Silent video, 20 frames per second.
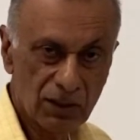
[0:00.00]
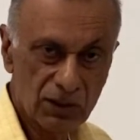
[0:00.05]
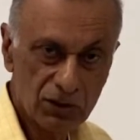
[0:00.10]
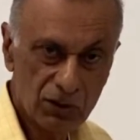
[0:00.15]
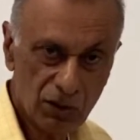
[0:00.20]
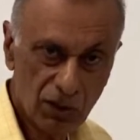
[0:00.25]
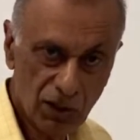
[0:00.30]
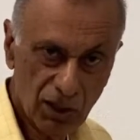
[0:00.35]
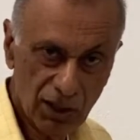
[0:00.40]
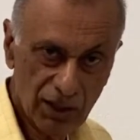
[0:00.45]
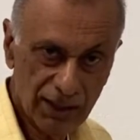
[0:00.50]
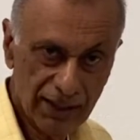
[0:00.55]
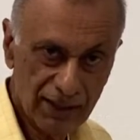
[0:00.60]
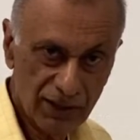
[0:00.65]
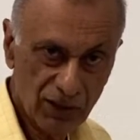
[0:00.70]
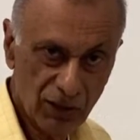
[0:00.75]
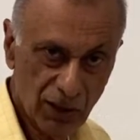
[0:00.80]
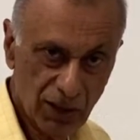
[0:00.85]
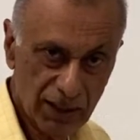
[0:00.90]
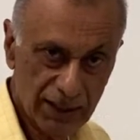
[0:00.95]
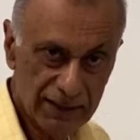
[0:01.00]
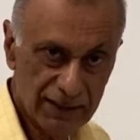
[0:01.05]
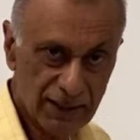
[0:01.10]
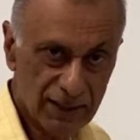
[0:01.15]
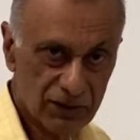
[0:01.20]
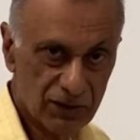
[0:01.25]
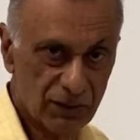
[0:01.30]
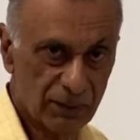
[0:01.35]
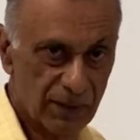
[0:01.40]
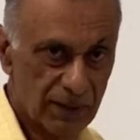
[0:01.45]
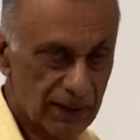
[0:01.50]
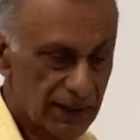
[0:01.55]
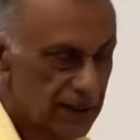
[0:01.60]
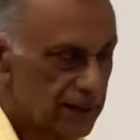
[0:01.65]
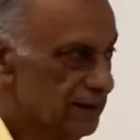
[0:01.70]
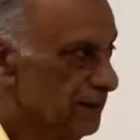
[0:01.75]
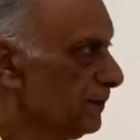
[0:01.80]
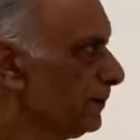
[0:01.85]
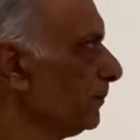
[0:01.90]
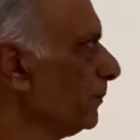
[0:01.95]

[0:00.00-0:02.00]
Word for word: so all that knowledge has to be there.